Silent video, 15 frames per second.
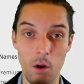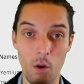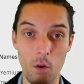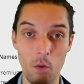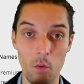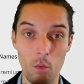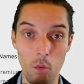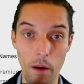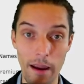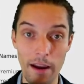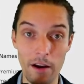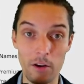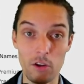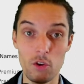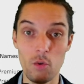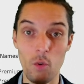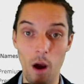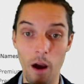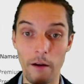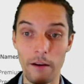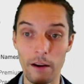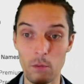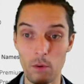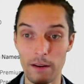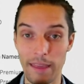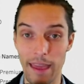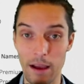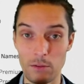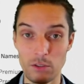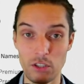you are and what
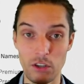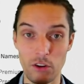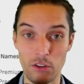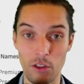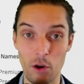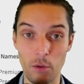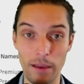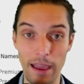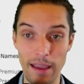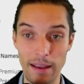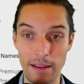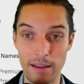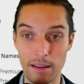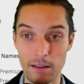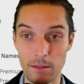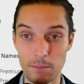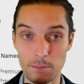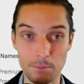county you're located in.